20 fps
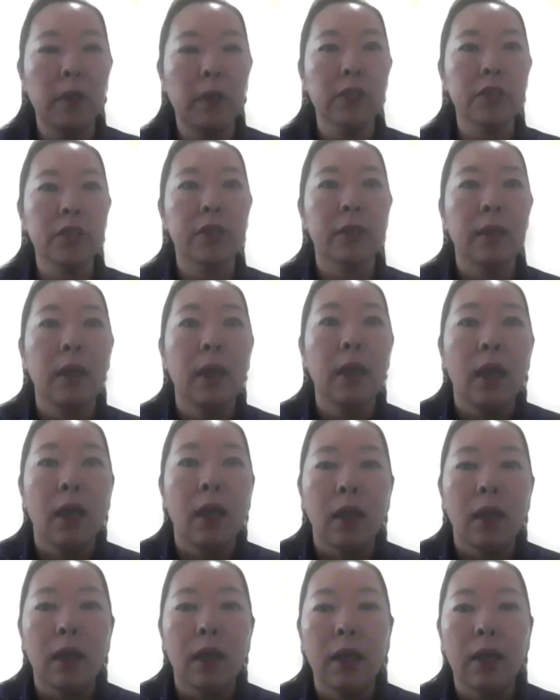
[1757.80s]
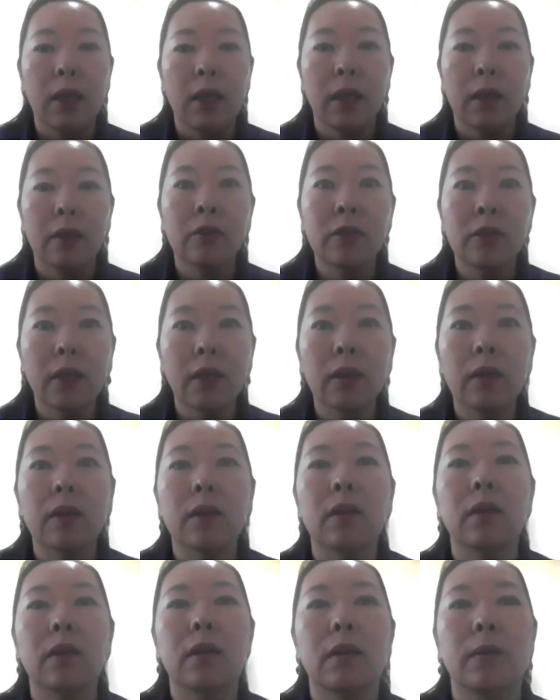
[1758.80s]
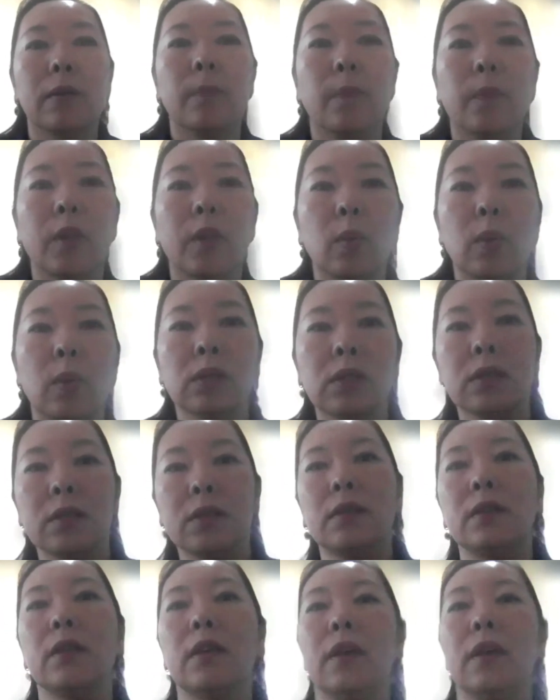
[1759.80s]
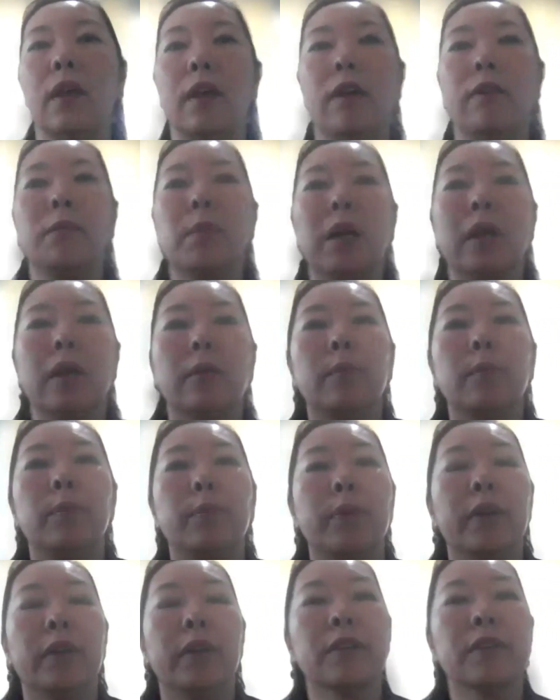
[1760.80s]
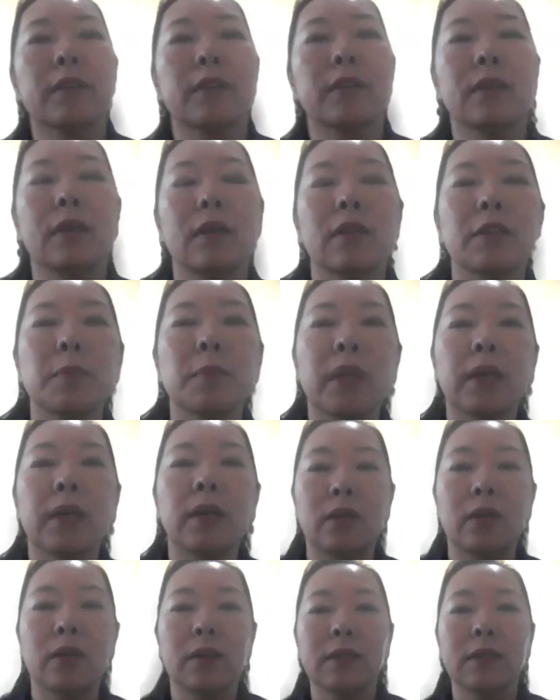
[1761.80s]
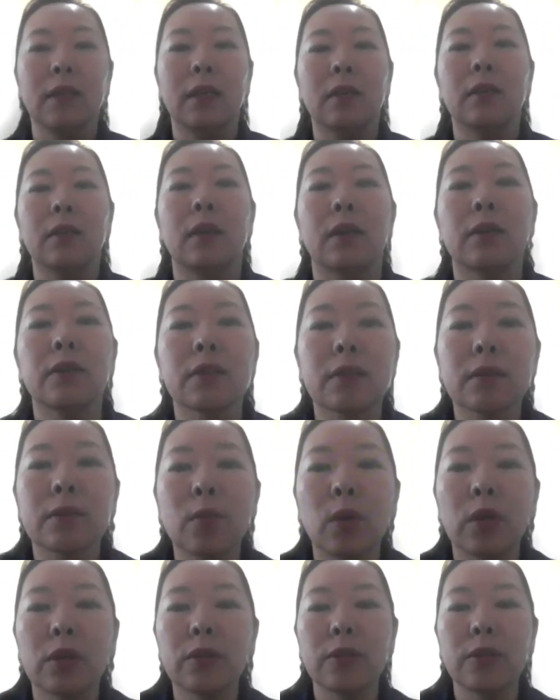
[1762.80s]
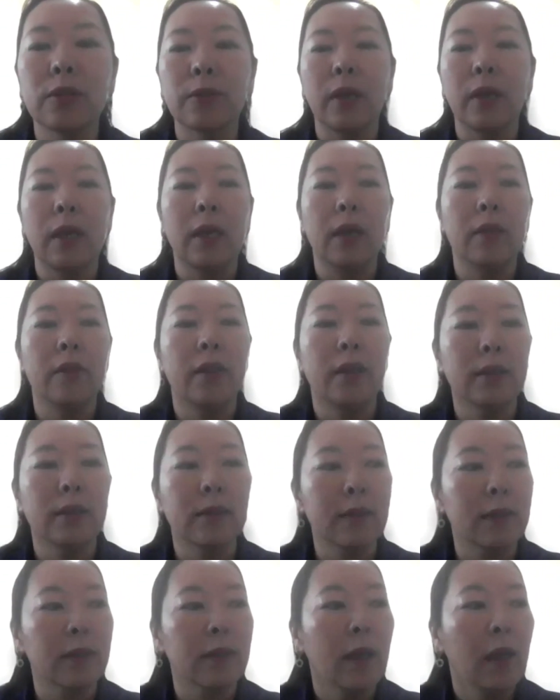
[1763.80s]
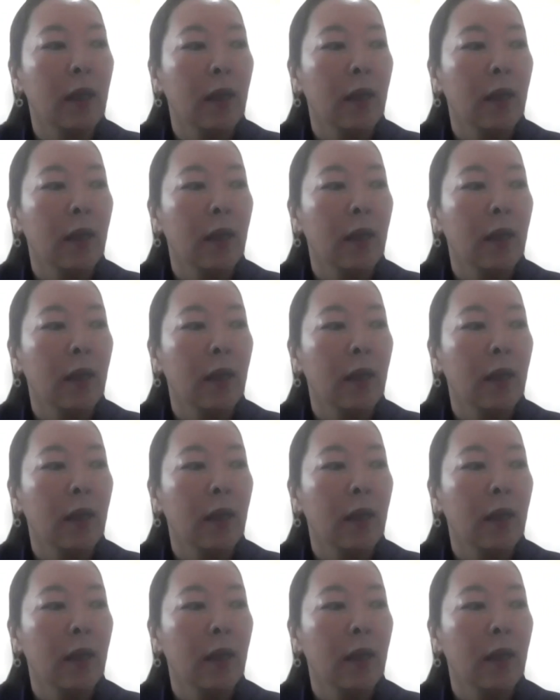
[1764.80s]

much. I agree what have my previous speaker said. I just want to add that